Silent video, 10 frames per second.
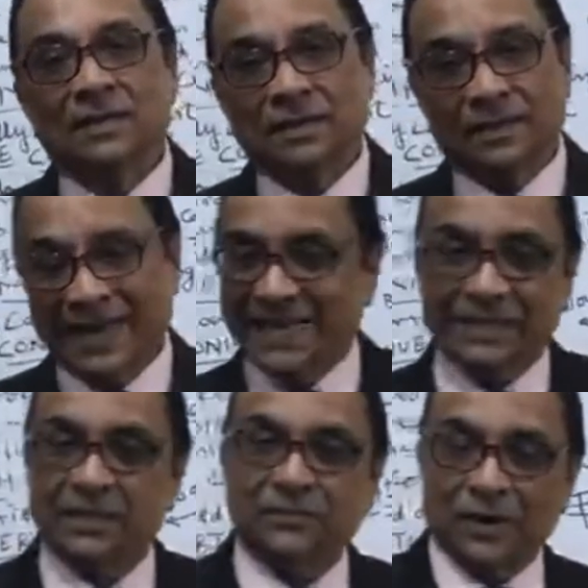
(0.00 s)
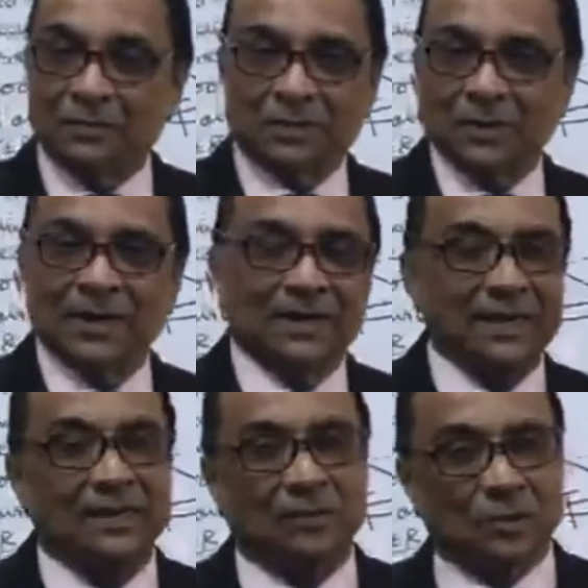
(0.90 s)
range is from
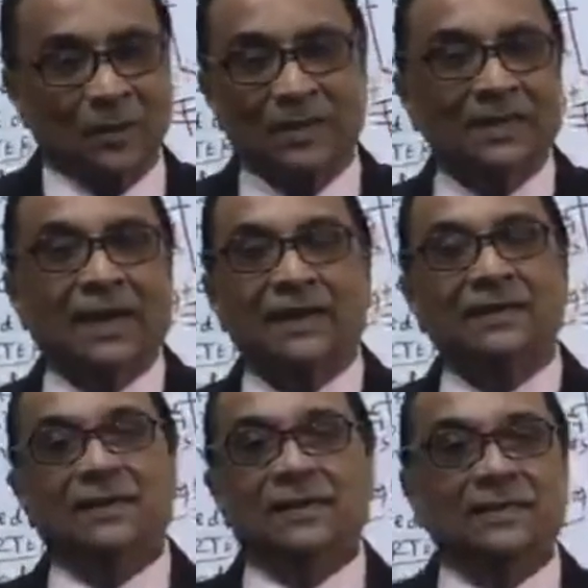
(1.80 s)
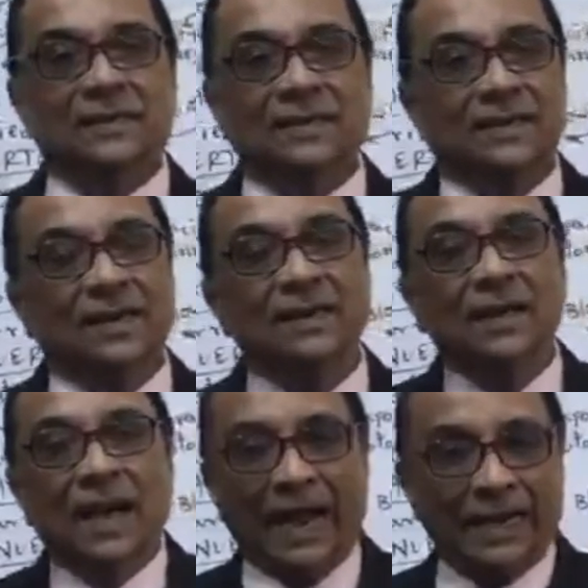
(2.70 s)
78 to 79 degree centigrade
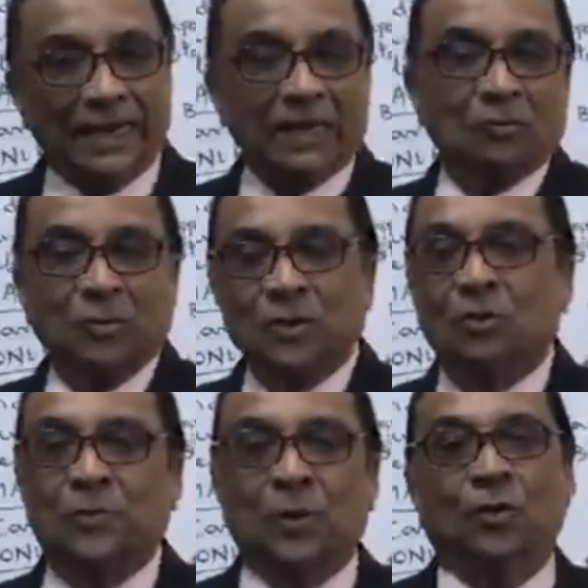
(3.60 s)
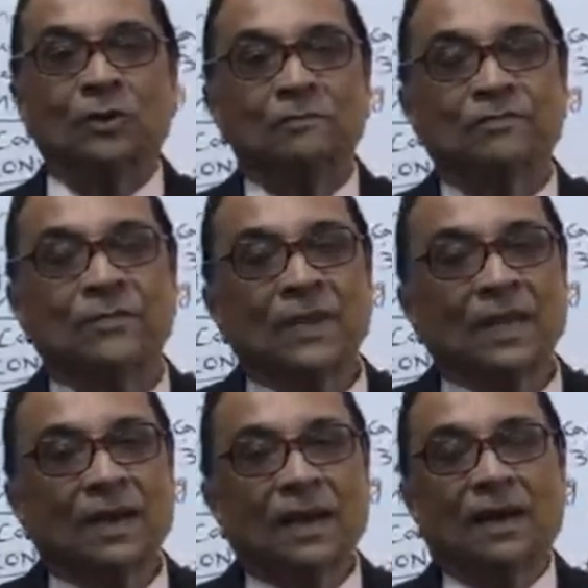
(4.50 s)
and that will be your pure
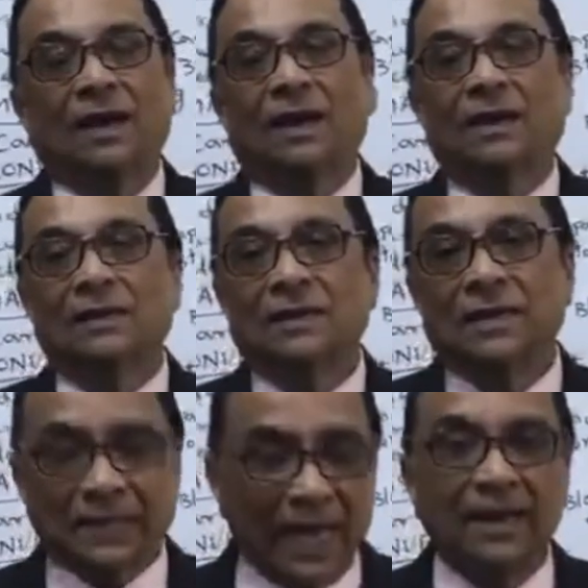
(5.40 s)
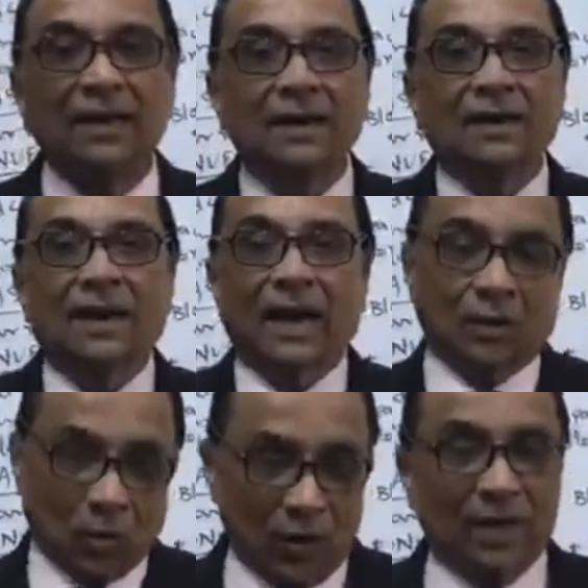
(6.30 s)
uh, ethyl
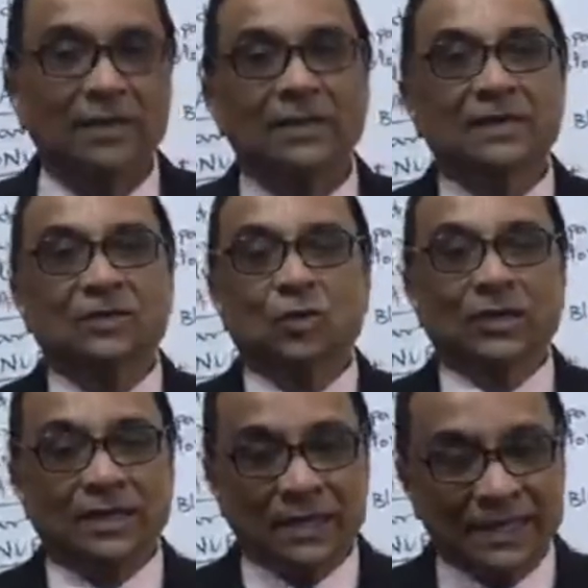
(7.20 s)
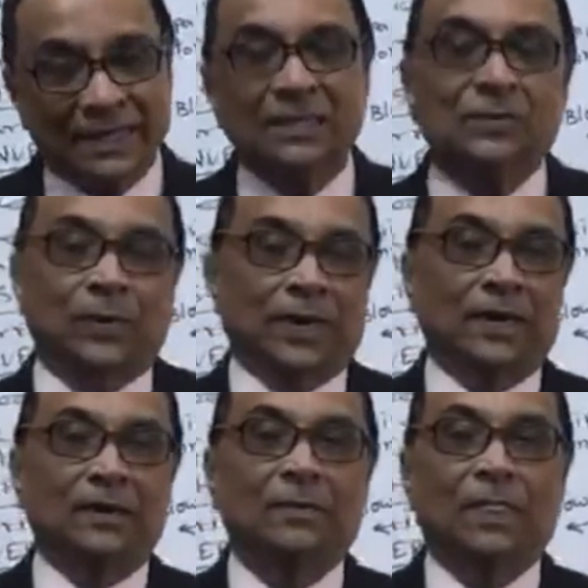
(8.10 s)
alcohol. So it, in this
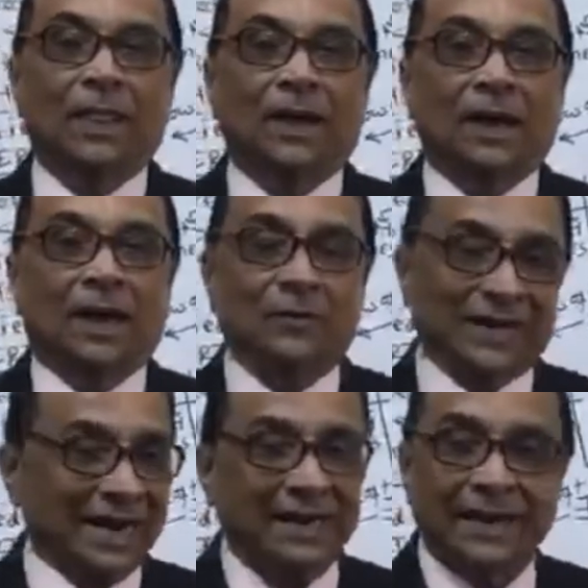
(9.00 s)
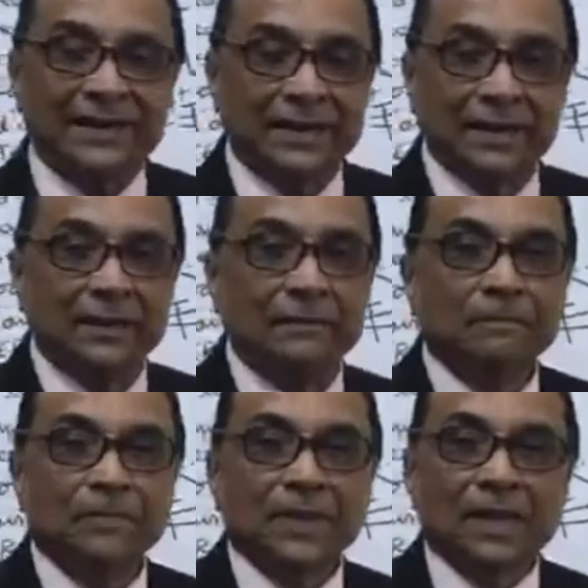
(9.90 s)
way uh, we can get the
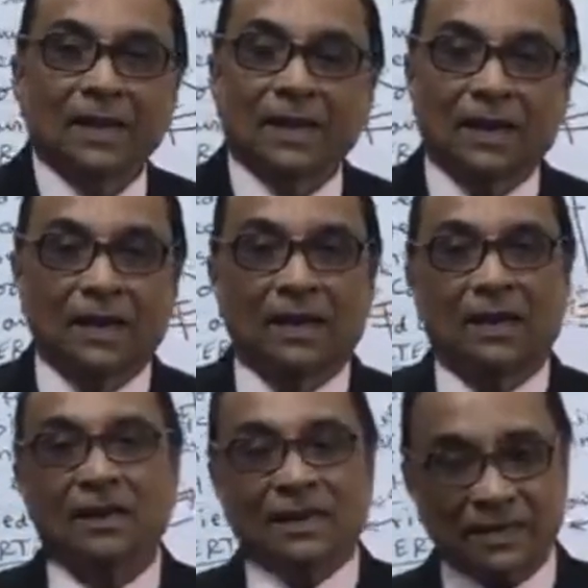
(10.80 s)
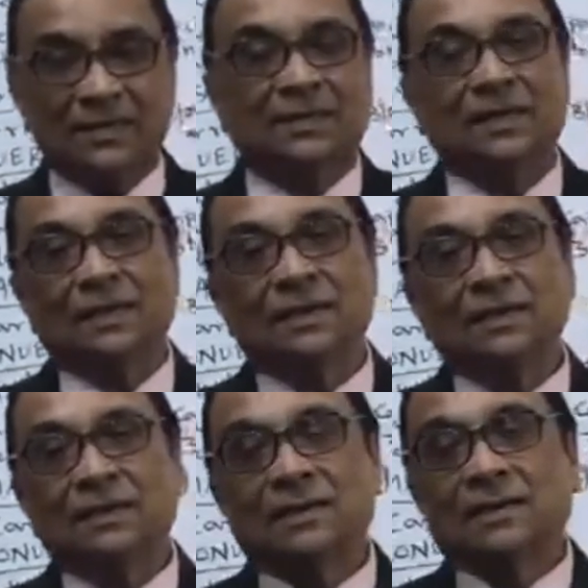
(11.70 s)
uh, industrial
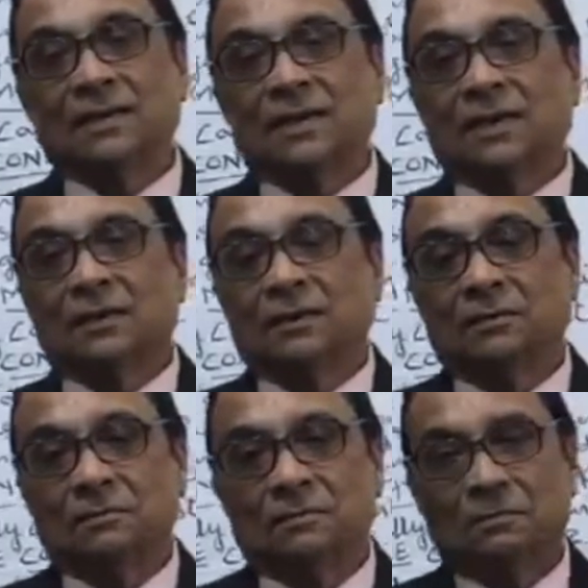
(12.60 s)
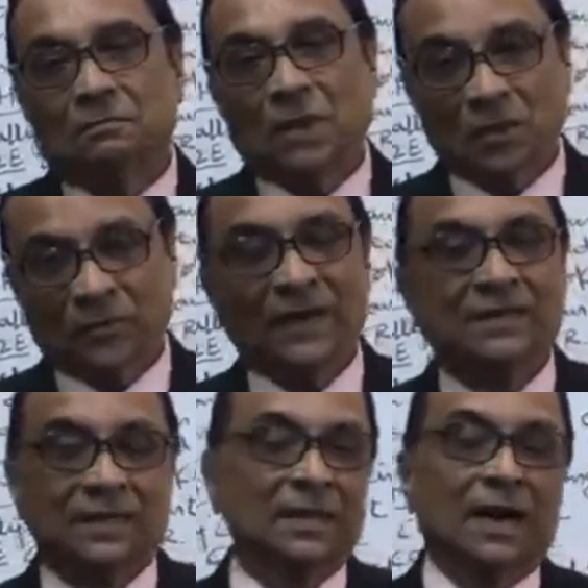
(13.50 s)

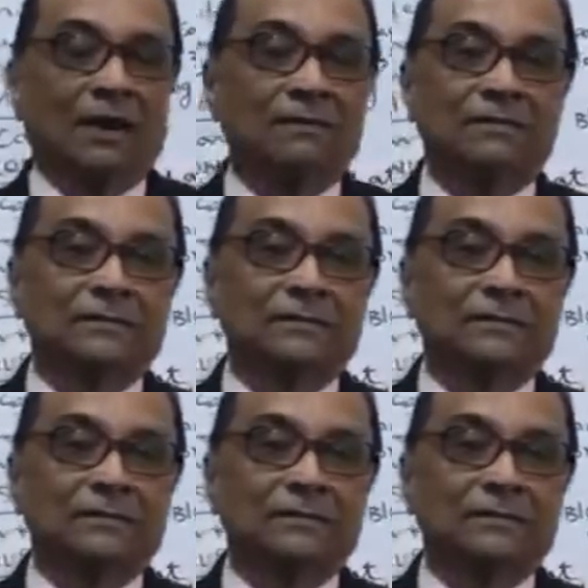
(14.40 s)
manufacturing of